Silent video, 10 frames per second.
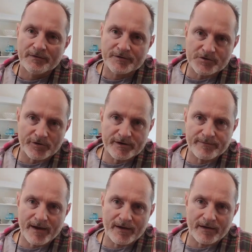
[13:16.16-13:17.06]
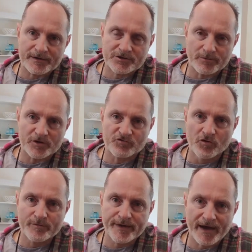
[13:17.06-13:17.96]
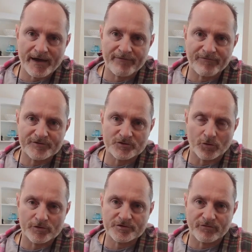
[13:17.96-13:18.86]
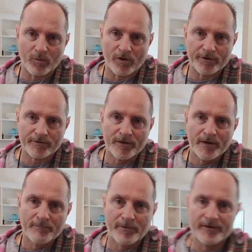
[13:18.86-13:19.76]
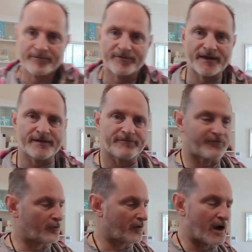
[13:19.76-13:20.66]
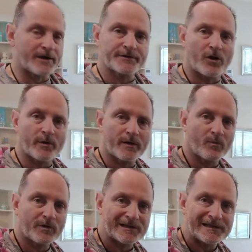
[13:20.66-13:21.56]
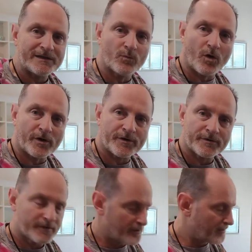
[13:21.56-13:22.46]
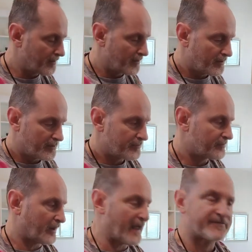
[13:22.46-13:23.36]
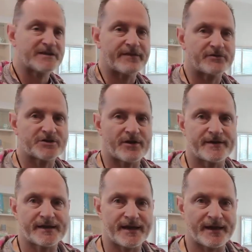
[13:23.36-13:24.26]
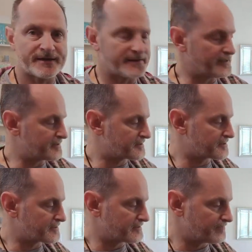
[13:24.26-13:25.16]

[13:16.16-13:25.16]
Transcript: There's only uh, so much room you have for storage of water, but then for ongoing clean water, the Lifesaver Jerry Can is